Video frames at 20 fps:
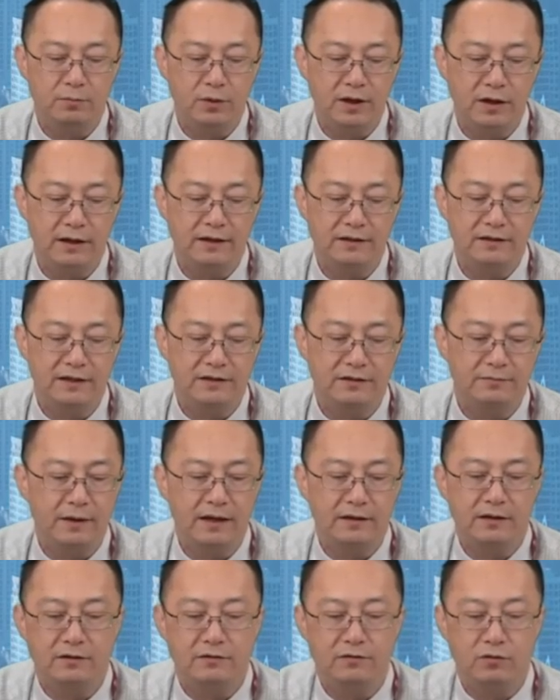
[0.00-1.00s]
market's
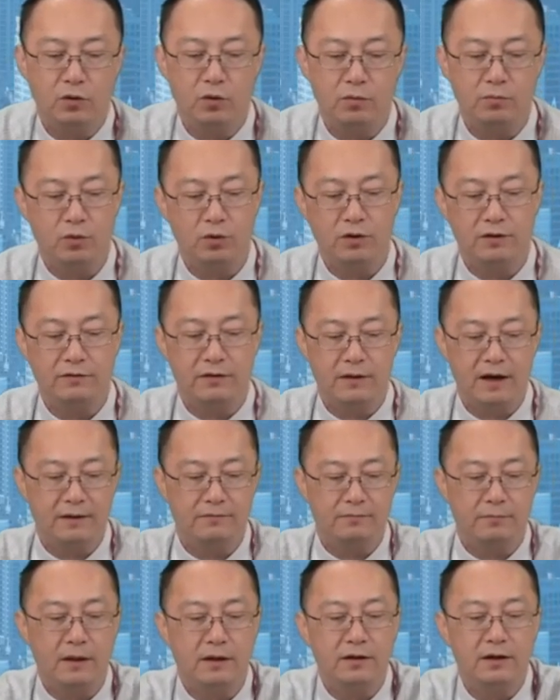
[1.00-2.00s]
expected
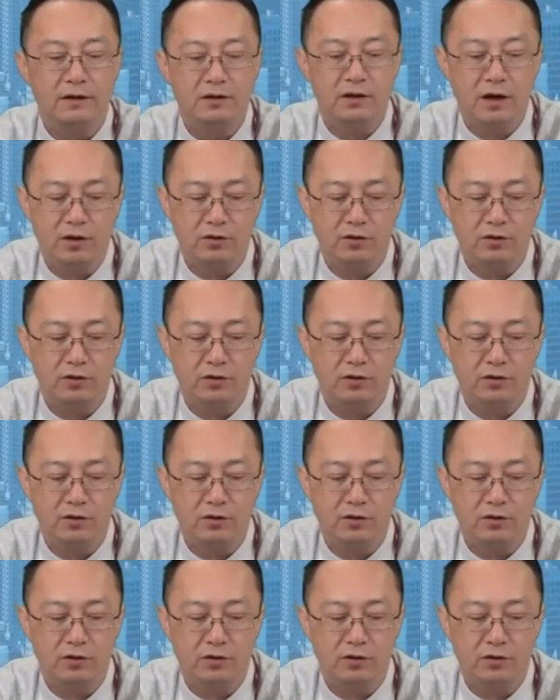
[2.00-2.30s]
$4.5 billion.